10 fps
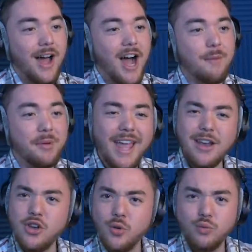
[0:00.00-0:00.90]
But
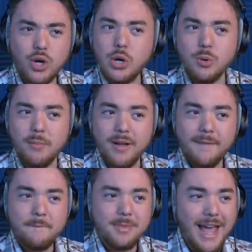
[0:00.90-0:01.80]
that new room,
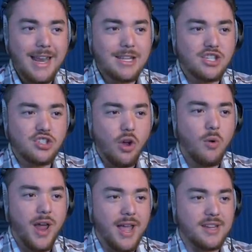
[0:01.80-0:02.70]
that is
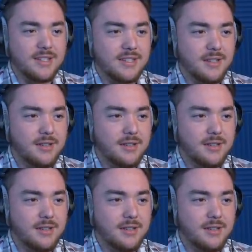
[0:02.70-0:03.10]
so nice.